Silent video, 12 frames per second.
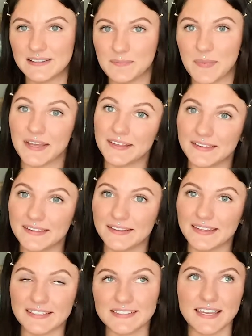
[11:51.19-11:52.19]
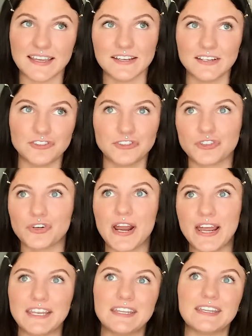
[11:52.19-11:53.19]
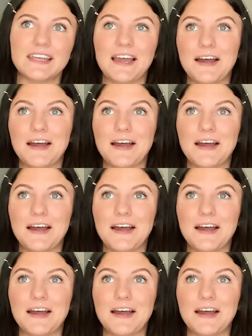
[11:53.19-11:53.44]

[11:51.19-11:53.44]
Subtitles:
But that's like a trend.